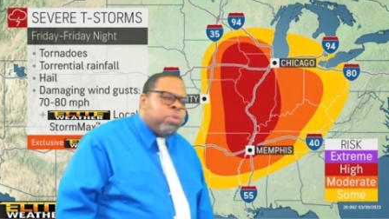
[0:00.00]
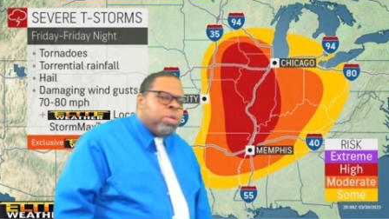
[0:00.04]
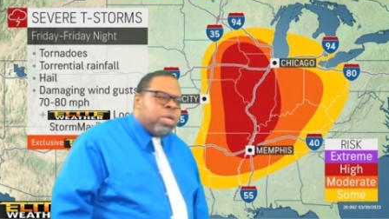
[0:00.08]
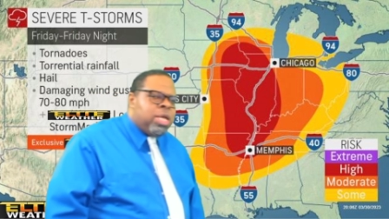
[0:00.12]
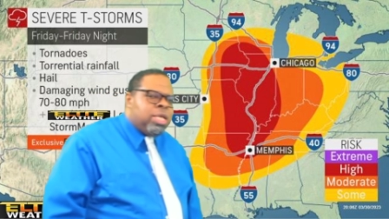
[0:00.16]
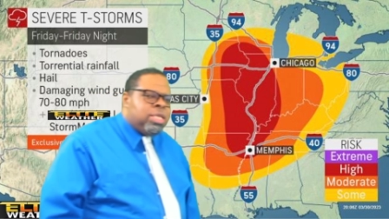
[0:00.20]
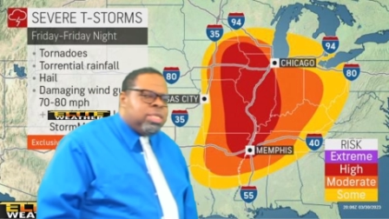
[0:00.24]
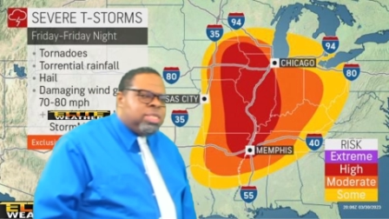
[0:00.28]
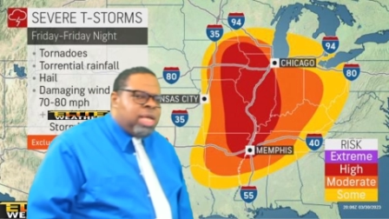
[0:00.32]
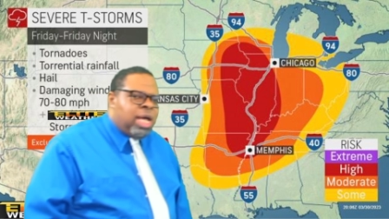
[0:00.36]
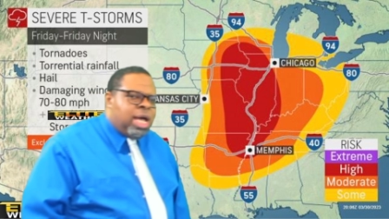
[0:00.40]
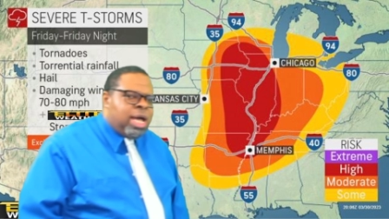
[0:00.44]

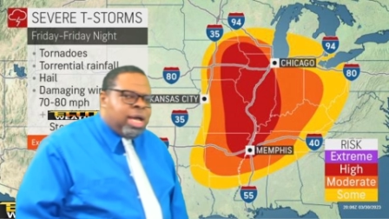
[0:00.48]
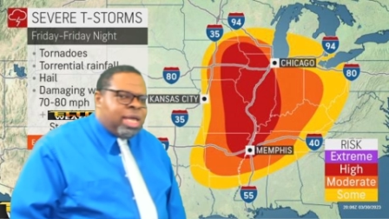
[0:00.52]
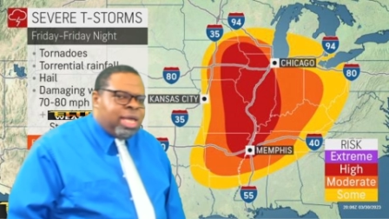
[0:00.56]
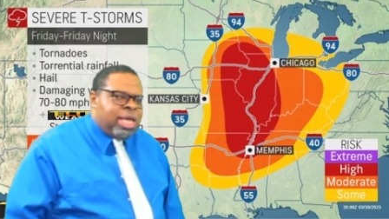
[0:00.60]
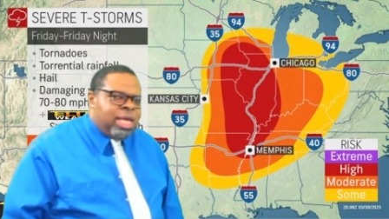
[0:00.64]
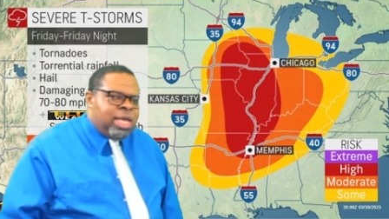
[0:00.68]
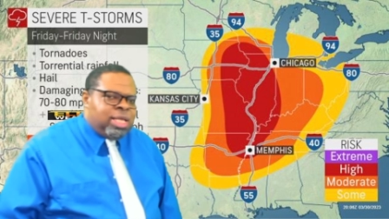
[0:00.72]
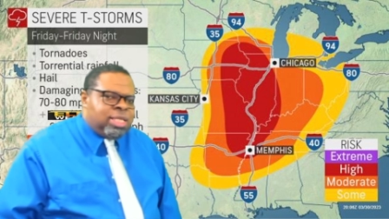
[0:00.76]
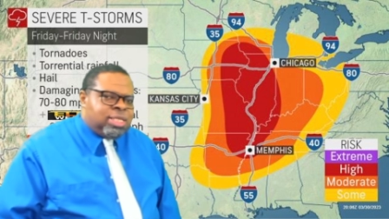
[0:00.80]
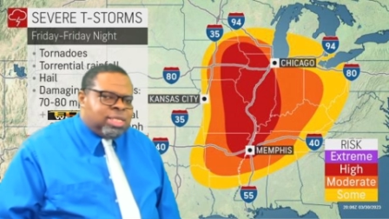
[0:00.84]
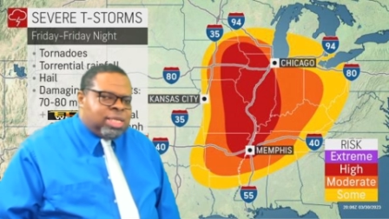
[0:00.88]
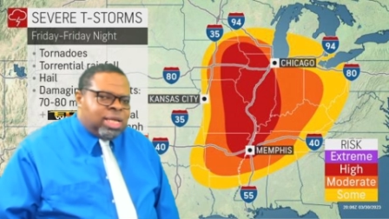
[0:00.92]

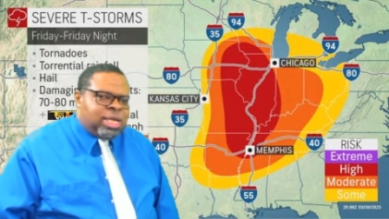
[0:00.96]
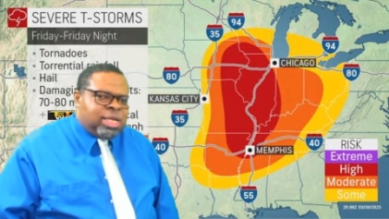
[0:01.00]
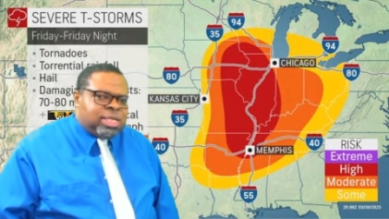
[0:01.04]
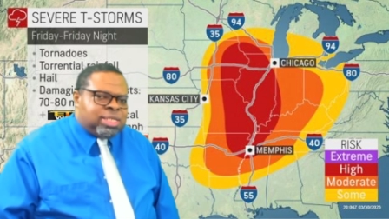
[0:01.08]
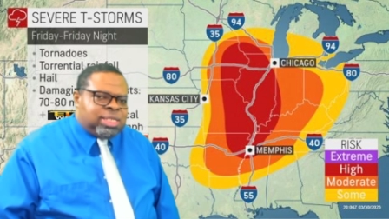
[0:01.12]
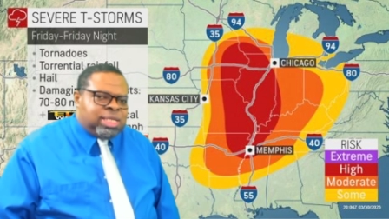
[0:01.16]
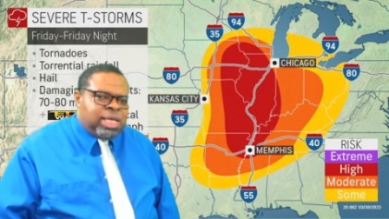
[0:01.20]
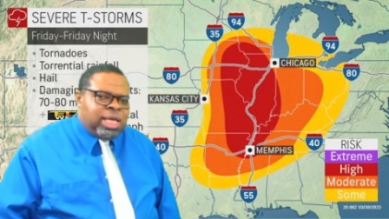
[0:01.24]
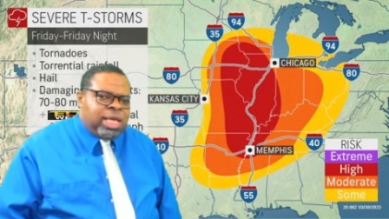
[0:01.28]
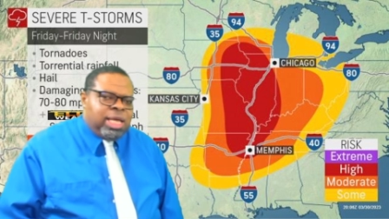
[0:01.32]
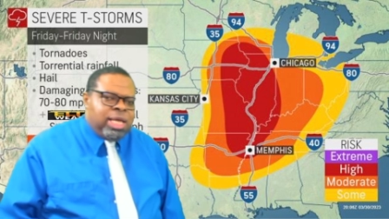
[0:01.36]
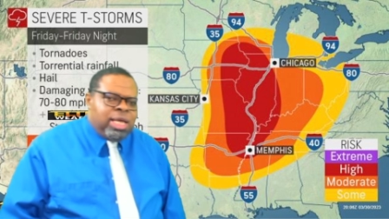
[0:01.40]
Kentucky,
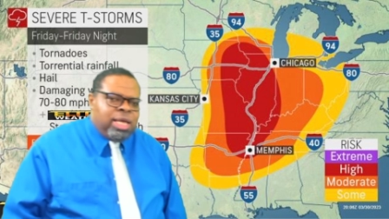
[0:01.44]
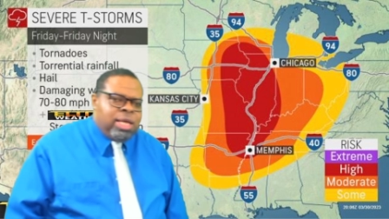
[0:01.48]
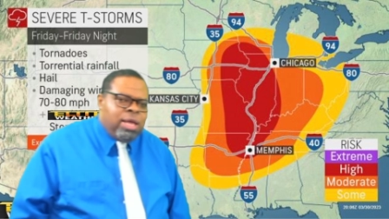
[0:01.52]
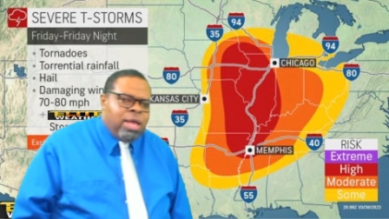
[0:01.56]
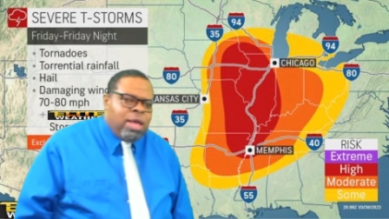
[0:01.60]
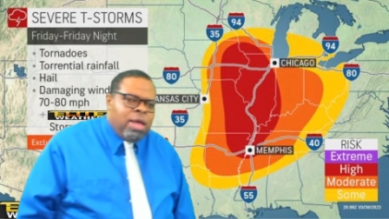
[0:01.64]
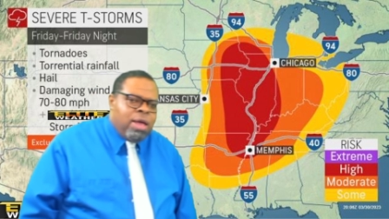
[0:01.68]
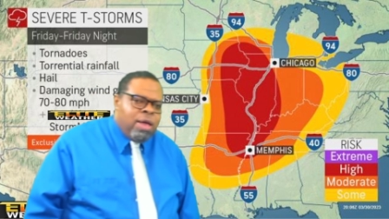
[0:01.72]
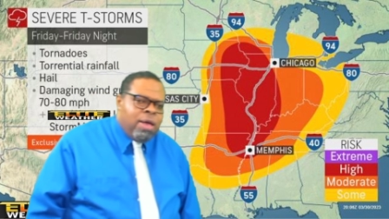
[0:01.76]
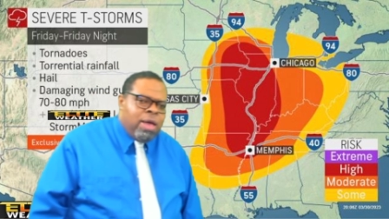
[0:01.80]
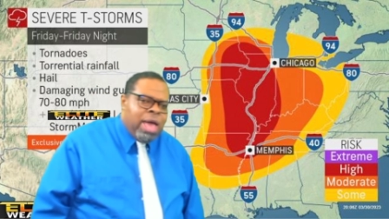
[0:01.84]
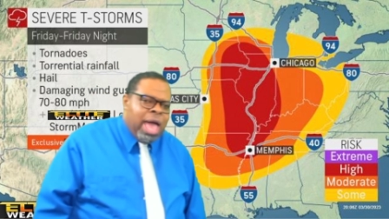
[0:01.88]
Tennessee,
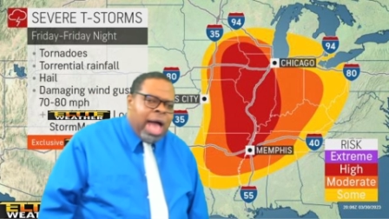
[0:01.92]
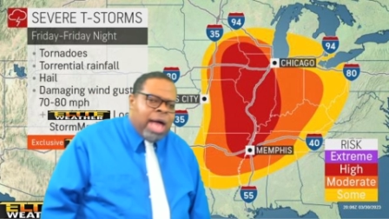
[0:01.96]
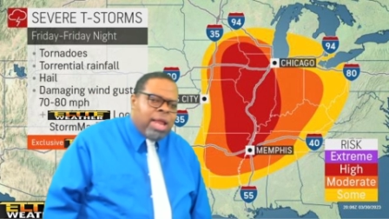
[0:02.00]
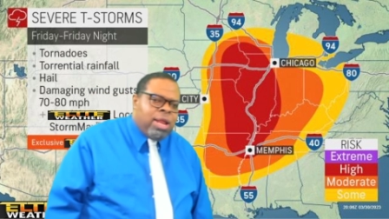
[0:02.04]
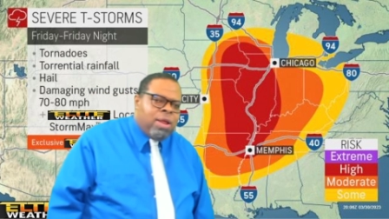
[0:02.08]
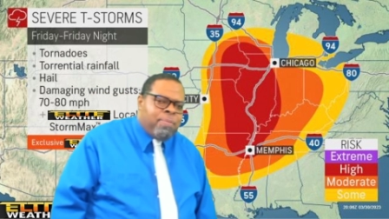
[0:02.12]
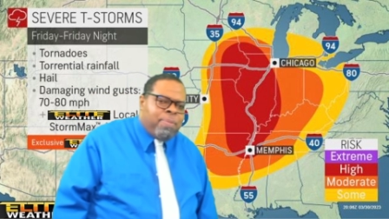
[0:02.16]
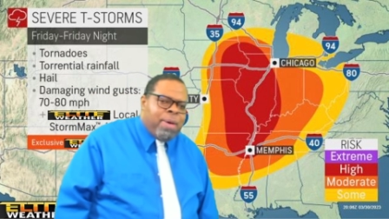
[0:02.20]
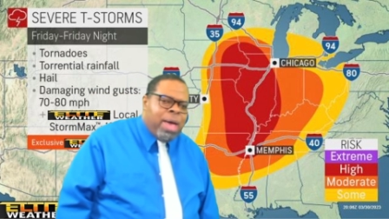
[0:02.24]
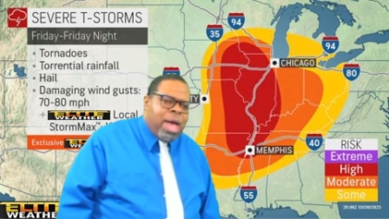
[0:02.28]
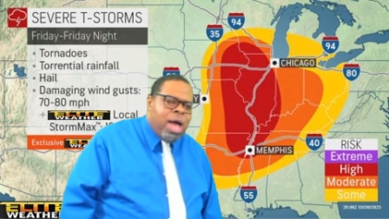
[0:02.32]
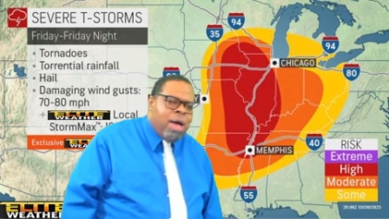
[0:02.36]

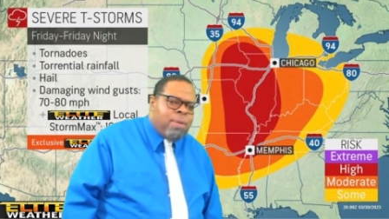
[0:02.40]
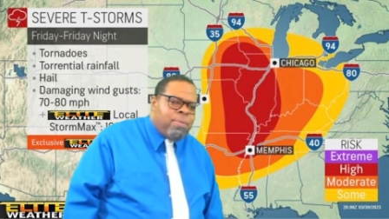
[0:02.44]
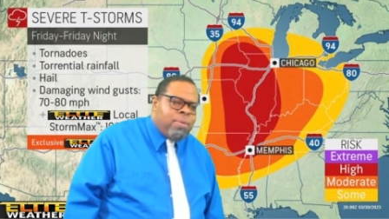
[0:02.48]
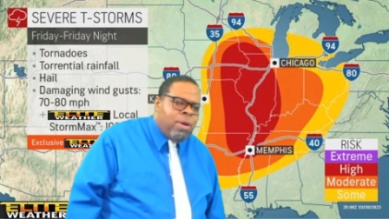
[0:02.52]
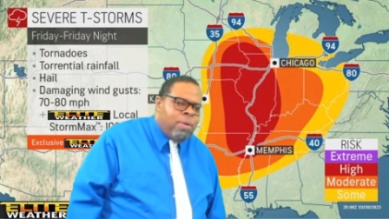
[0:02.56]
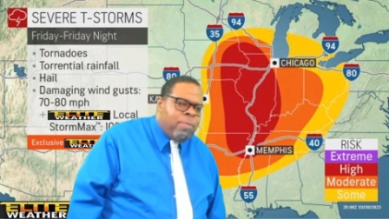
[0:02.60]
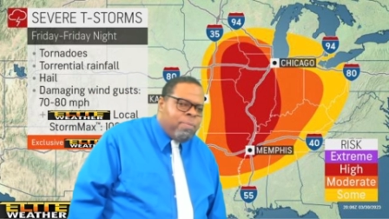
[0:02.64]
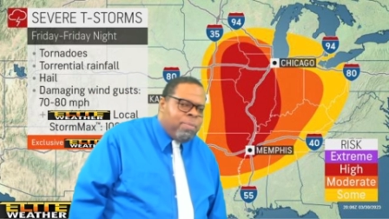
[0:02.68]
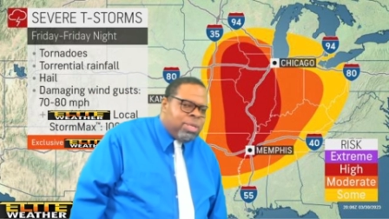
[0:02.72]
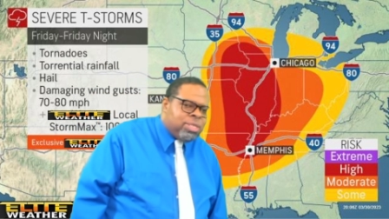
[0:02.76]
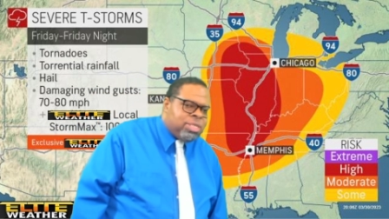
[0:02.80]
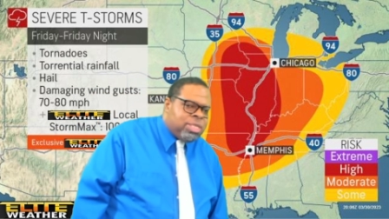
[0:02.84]

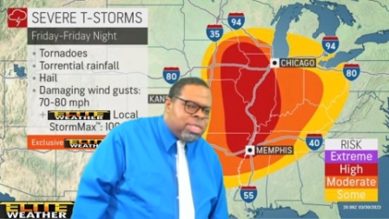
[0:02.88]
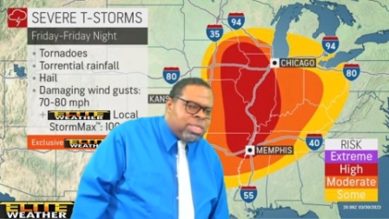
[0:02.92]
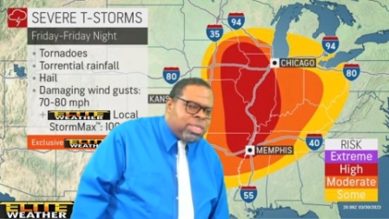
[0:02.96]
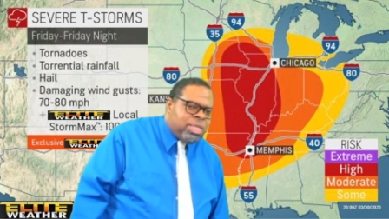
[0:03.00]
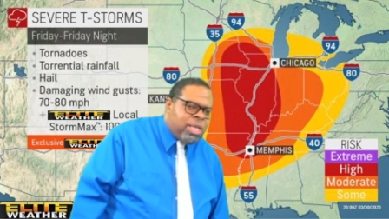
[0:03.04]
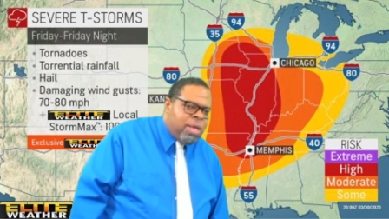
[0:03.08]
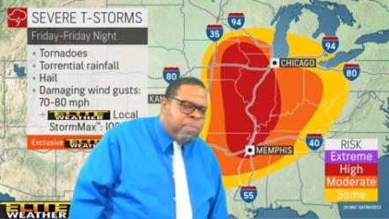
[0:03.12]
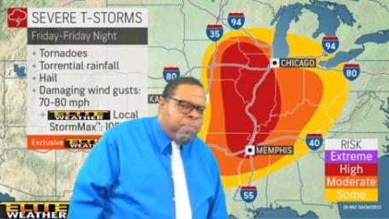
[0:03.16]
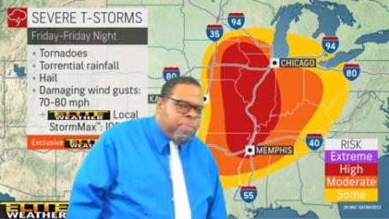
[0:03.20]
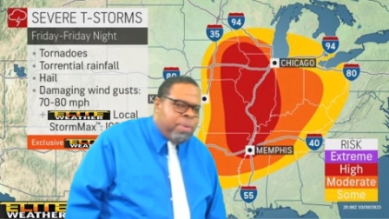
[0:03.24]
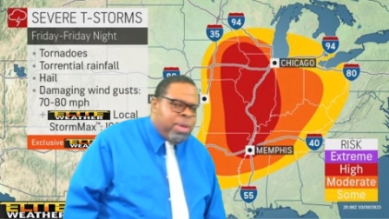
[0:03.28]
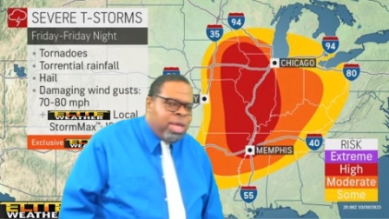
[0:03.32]
Alabama,
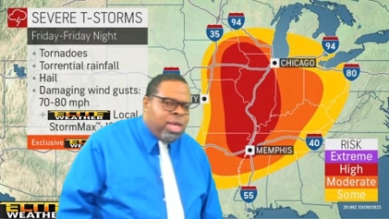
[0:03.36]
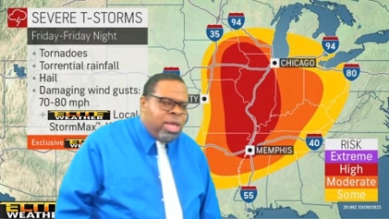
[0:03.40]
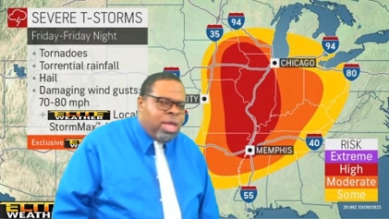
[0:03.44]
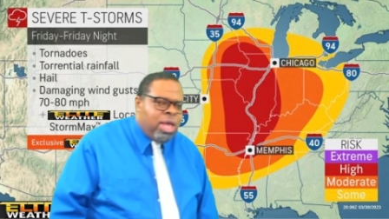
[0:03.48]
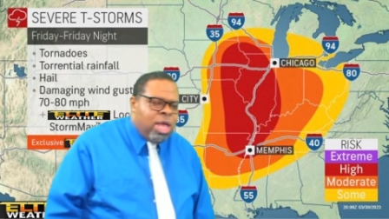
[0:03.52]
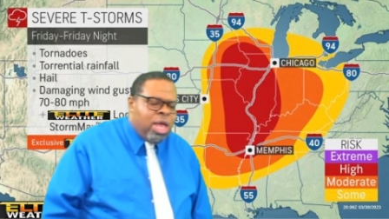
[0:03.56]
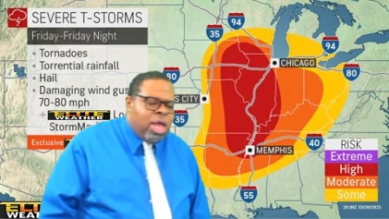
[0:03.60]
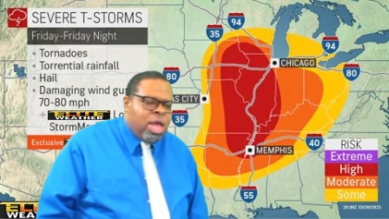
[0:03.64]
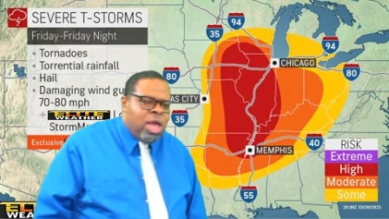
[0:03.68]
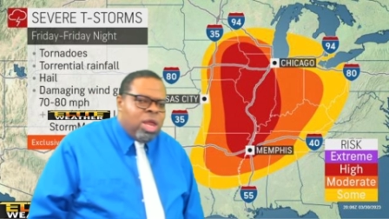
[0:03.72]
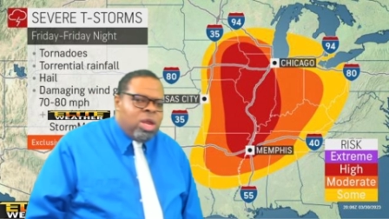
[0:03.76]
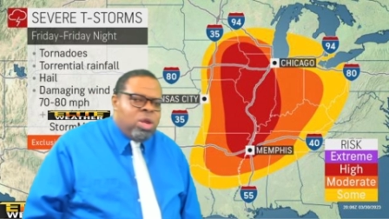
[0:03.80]
Mississippi,